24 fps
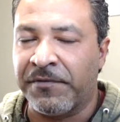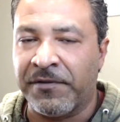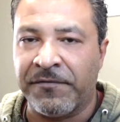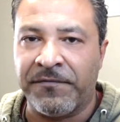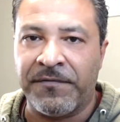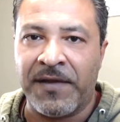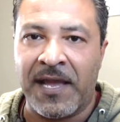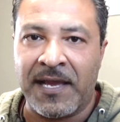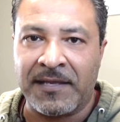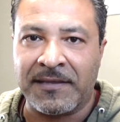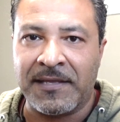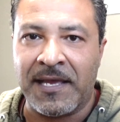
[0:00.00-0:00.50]
for the
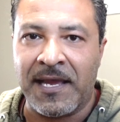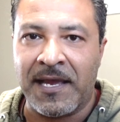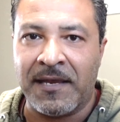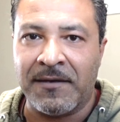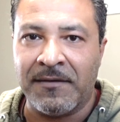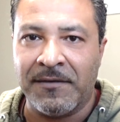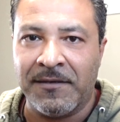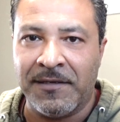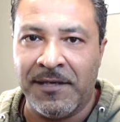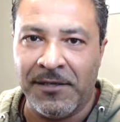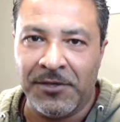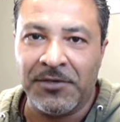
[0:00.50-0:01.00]
fact
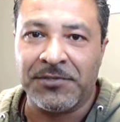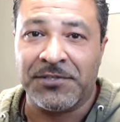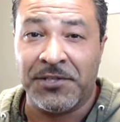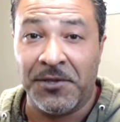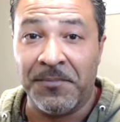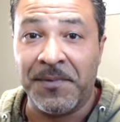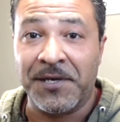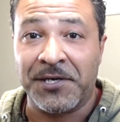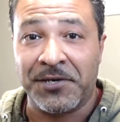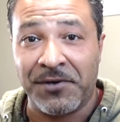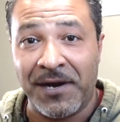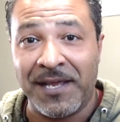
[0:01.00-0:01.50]
that he looks a little
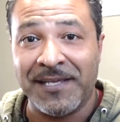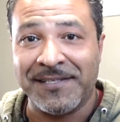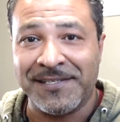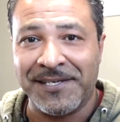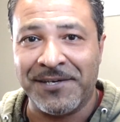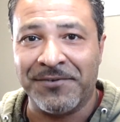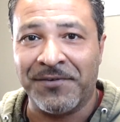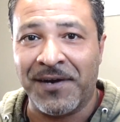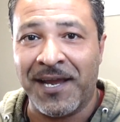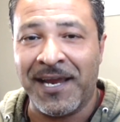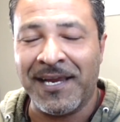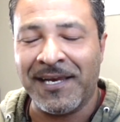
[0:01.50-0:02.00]
bit crazy,
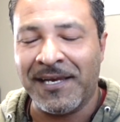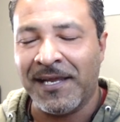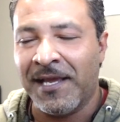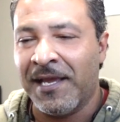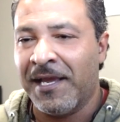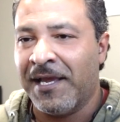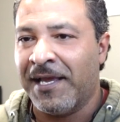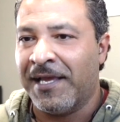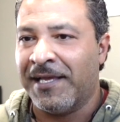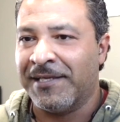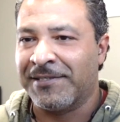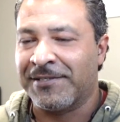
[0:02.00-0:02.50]
right?
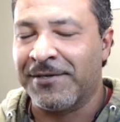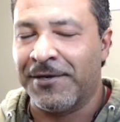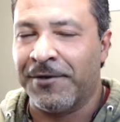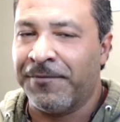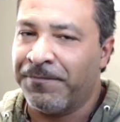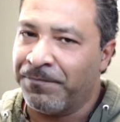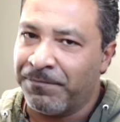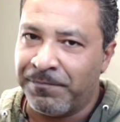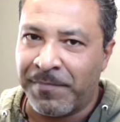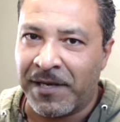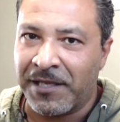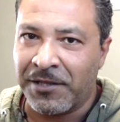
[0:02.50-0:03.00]
And
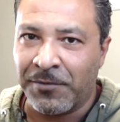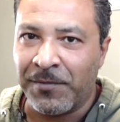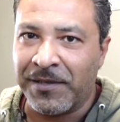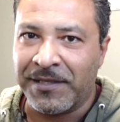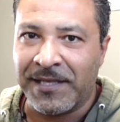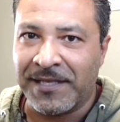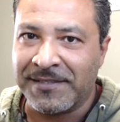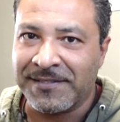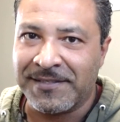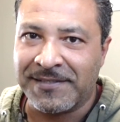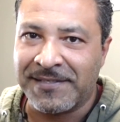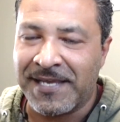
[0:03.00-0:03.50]
so, by the way,
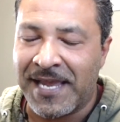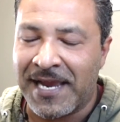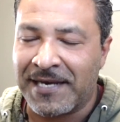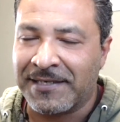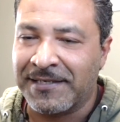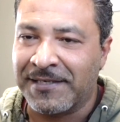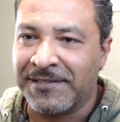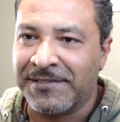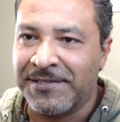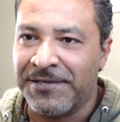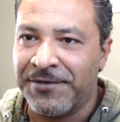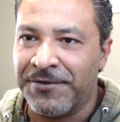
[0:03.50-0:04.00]
that's a
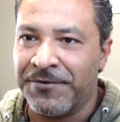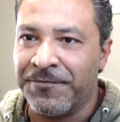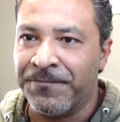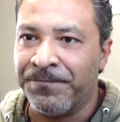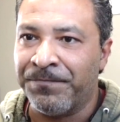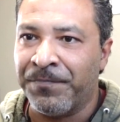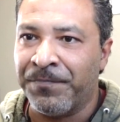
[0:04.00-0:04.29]
tactic too.